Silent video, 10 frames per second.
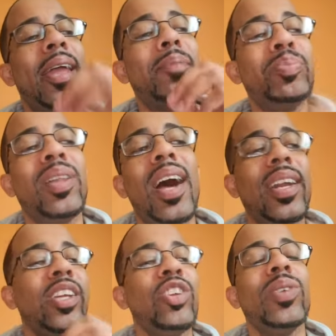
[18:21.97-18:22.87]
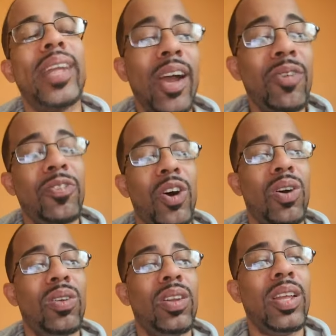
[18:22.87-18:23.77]
and plotting your
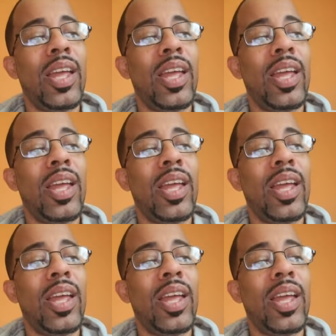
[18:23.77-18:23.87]
downfall.